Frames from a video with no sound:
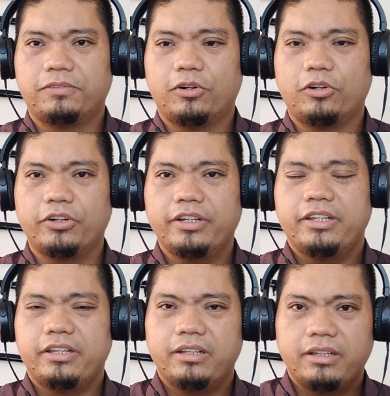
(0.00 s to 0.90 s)
for
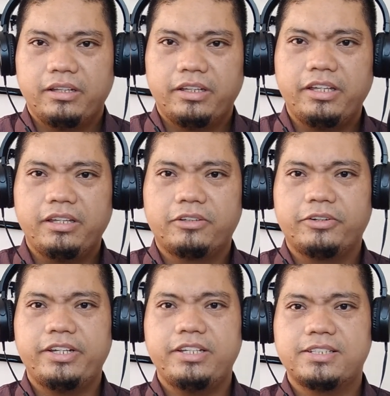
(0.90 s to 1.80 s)

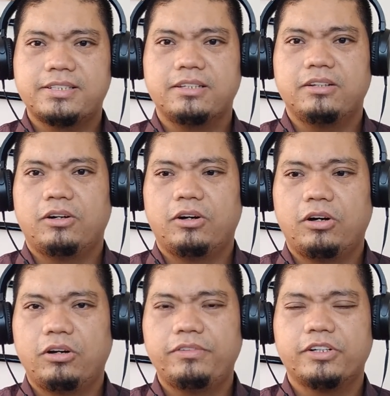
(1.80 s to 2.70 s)
increase
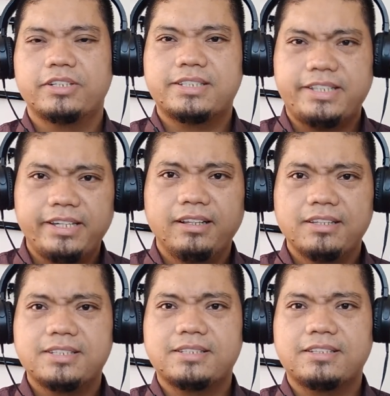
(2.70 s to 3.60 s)
of your
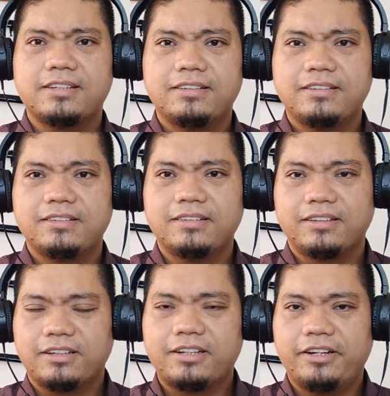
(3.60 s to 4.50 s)
skills
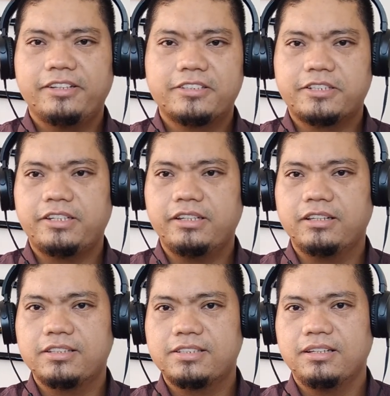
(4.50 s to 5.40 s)
current
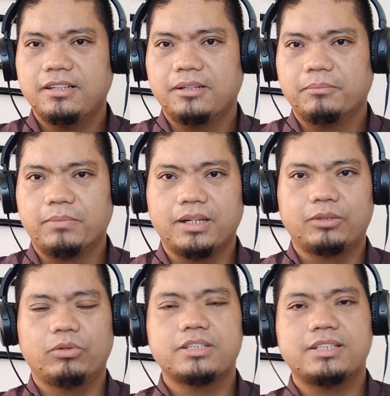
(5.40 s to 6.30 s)
skills
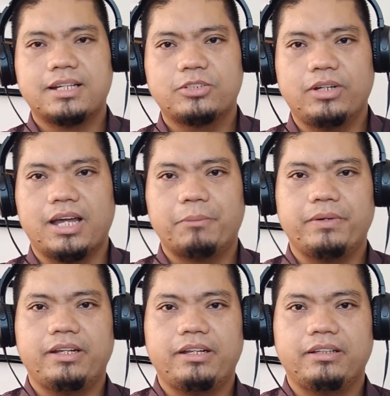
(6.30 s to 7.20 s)
but what's actually
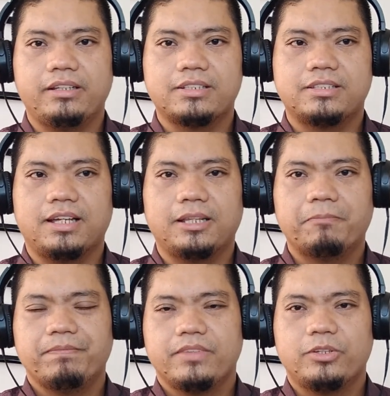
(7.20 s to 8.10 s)
happening is that
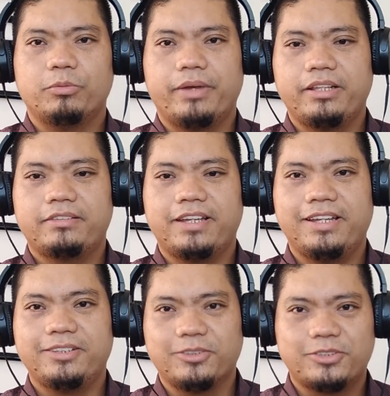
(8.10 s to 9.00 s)
you
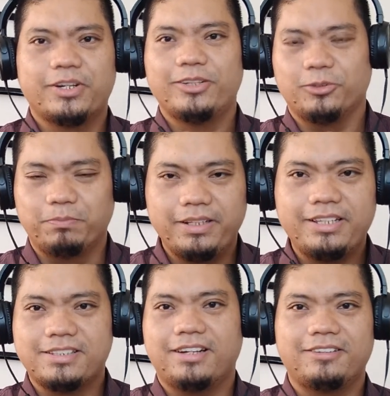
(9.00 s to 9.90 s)
maintain to try to
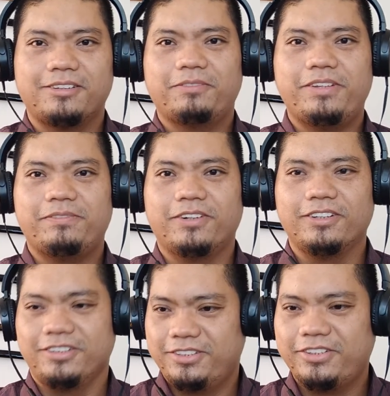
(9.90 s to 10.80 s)
please other
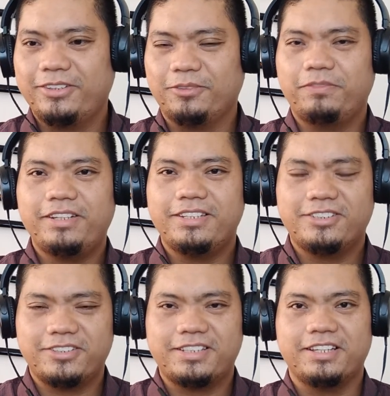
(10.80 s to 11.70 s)
people you try to
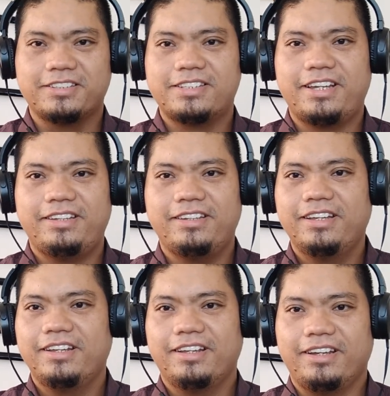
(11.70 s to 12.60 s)
please your sensei
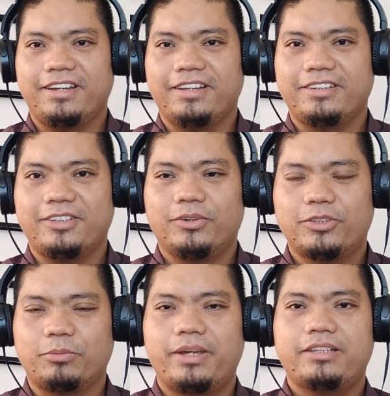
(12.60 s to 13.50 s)
and you
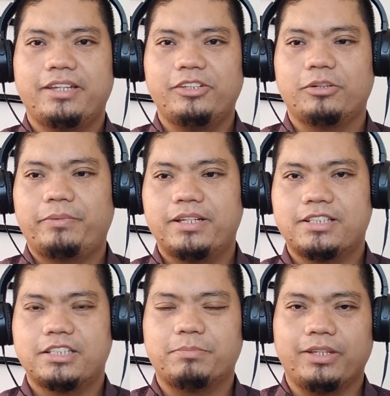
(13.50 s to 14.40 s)
want to maintain your
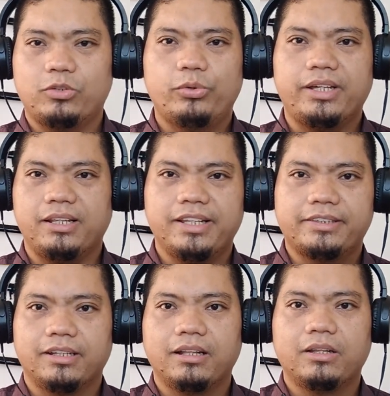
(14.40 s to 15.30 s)
presence by doing
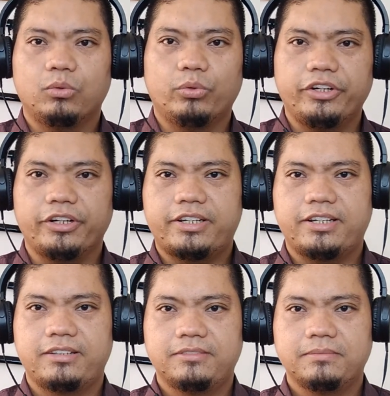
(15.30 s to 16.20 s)
little
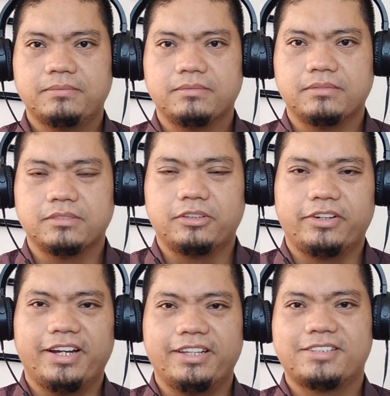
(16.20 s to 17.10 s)
work
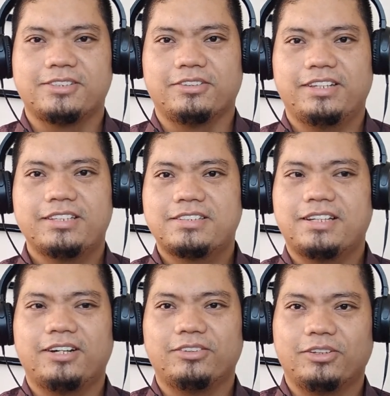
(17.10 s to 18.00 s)
alright so that's
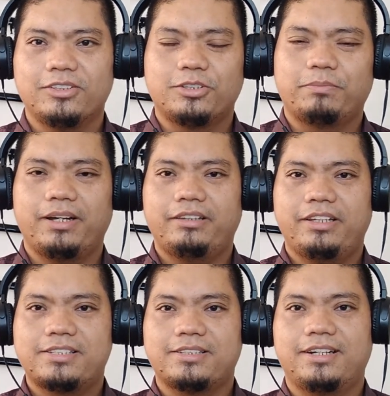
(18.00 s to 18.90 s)
how dojo
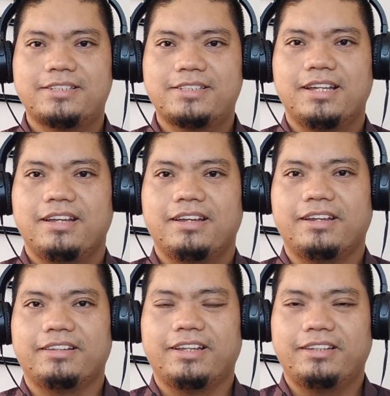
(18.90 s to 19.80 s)
politics starts
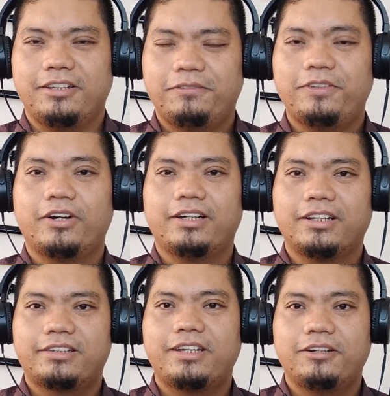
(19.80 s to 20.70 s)
and then if you are
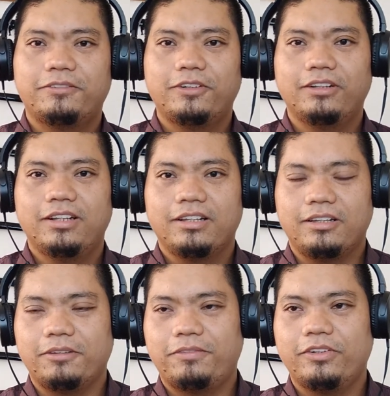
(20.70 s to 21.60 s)
not careful
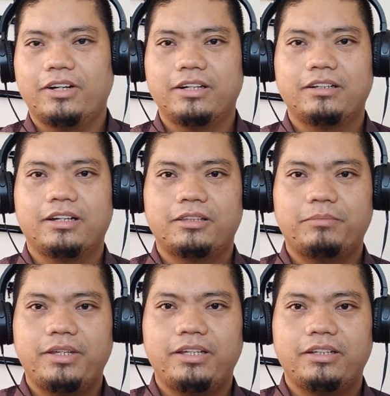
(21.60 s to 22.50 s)
if you are
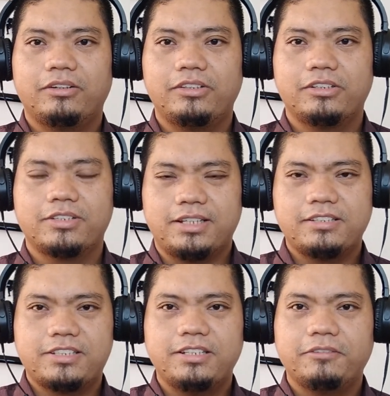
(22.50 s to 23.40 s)
not being on your
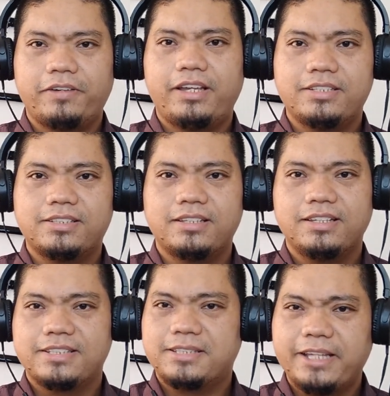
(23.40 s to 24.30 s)
zanshin face
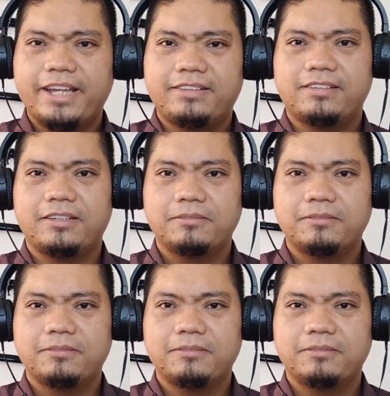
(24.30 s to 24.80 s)
state